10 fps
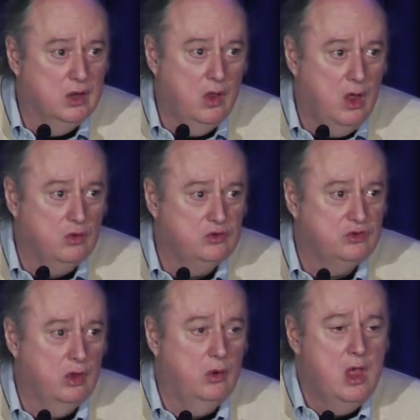close.
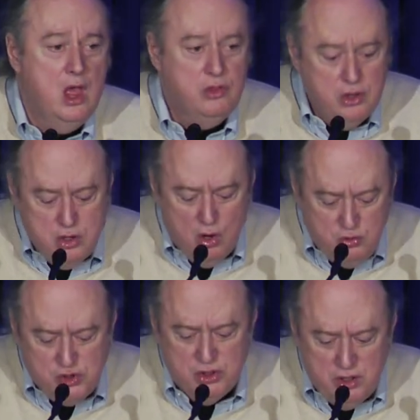So the
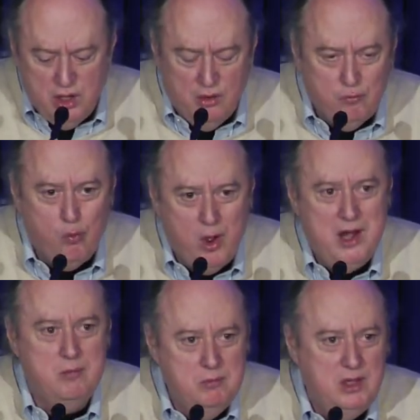notion of what
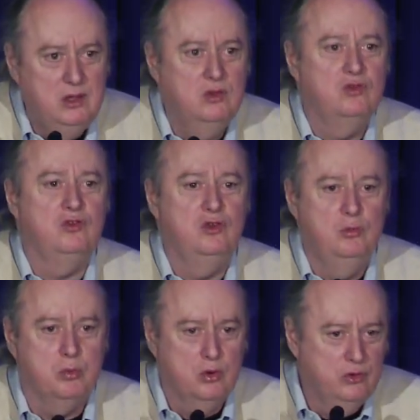it means to
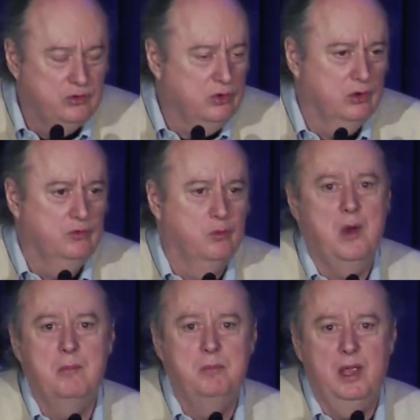preserve
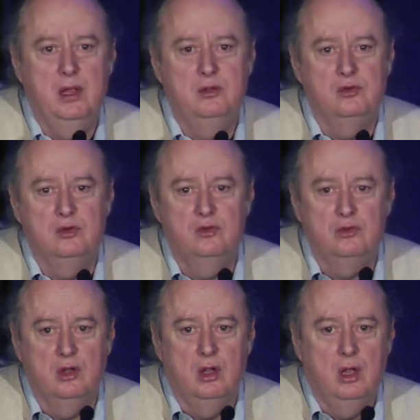web
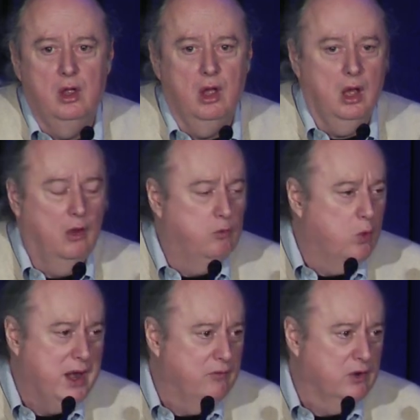pages of
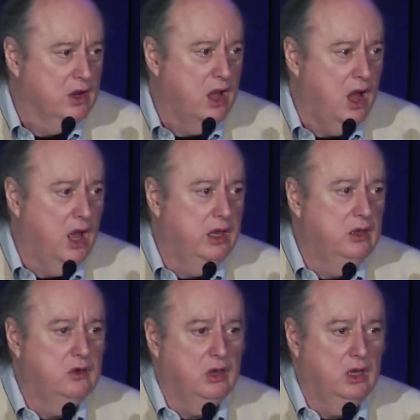whatever
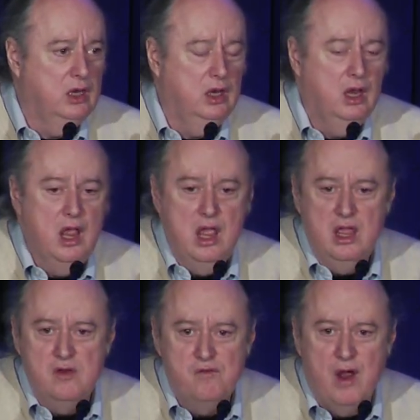kind in
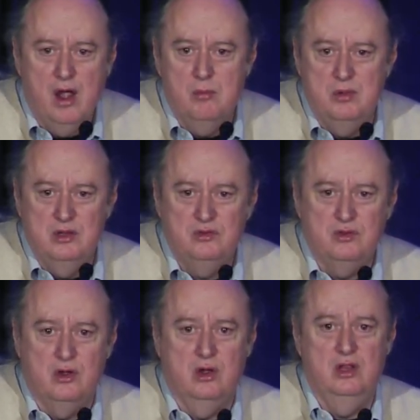environments
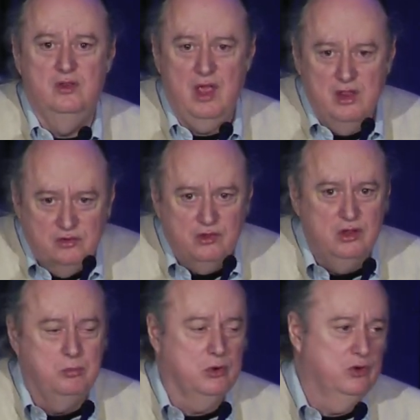that are
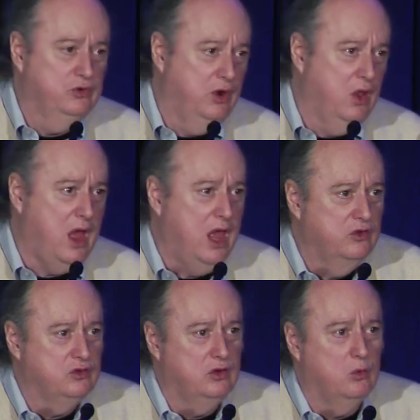intensely
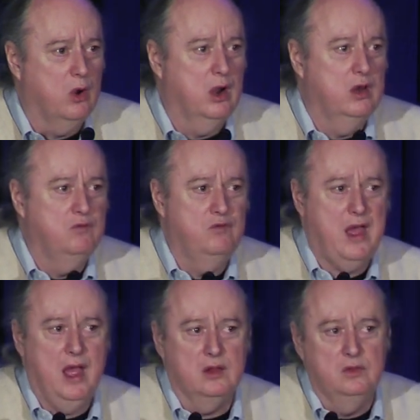personalized and where in
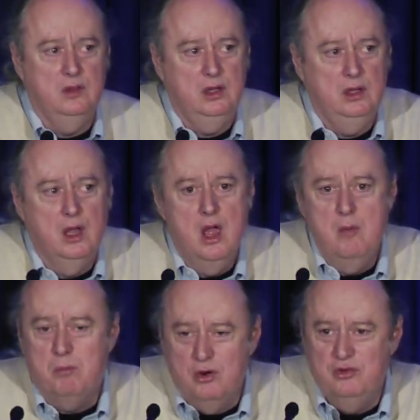fact the
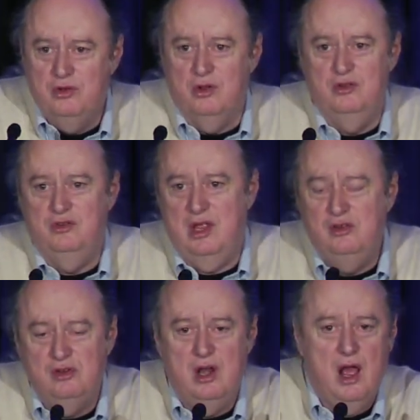
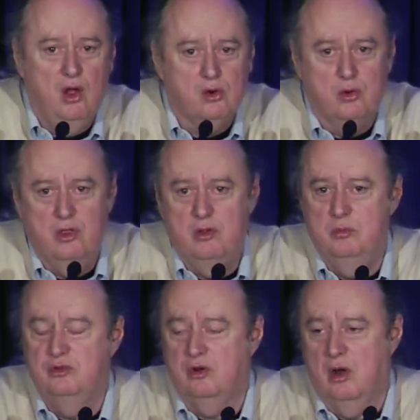personalization
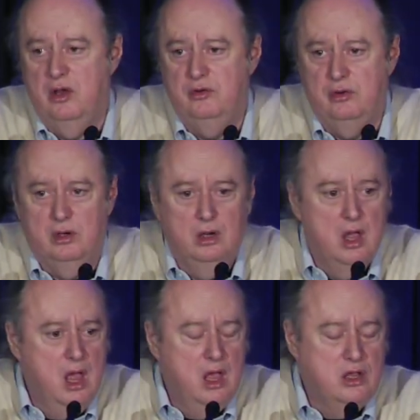algorithms are under
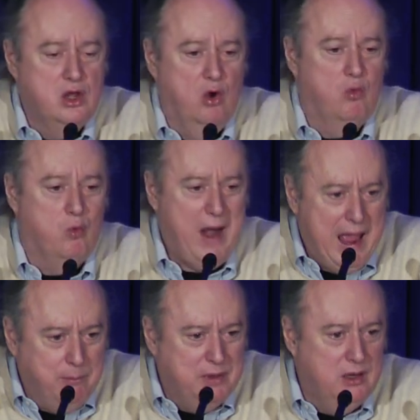you know
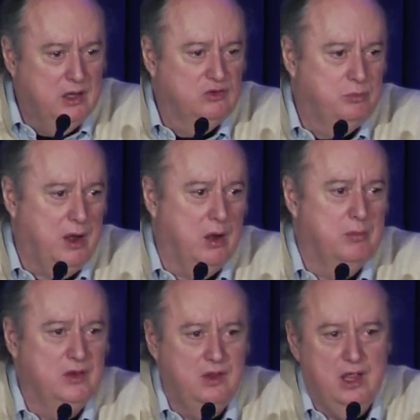rapid
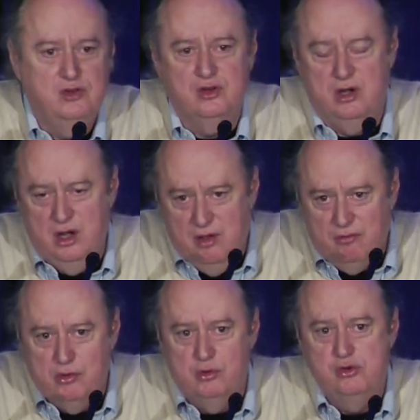experimentation and
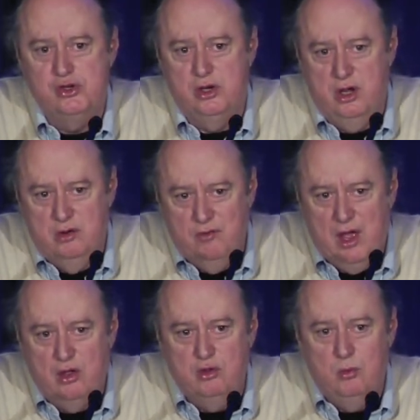evolution and
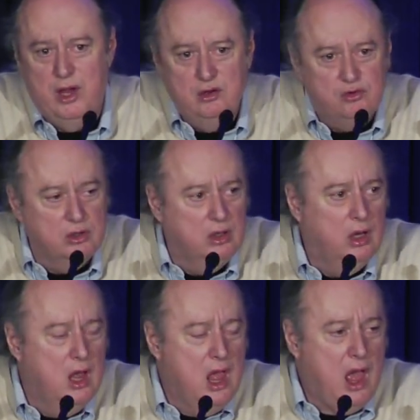evaluation
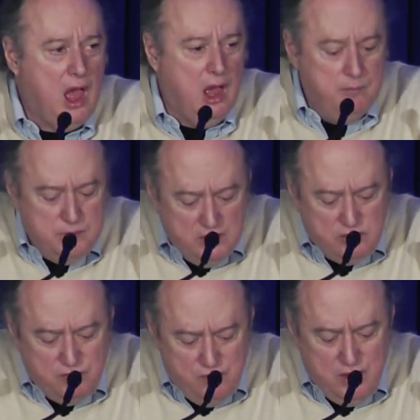um,
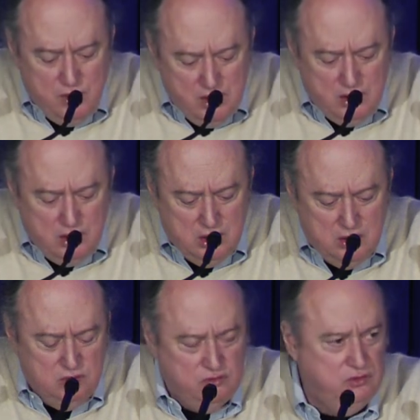is a very
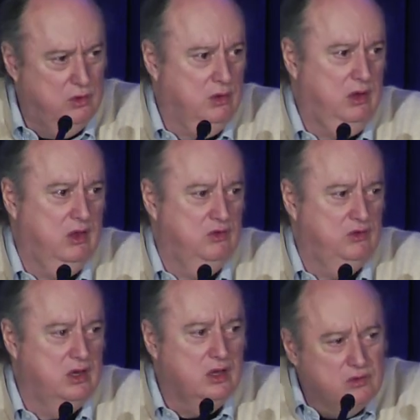
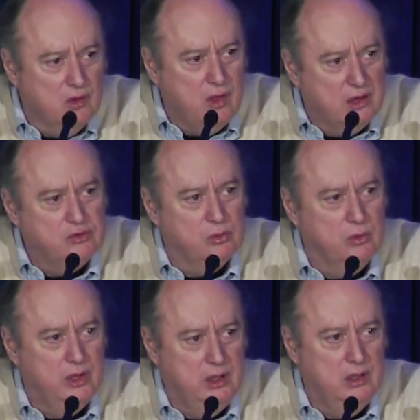serious and
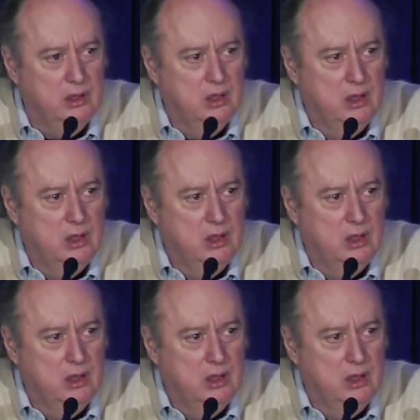intellectually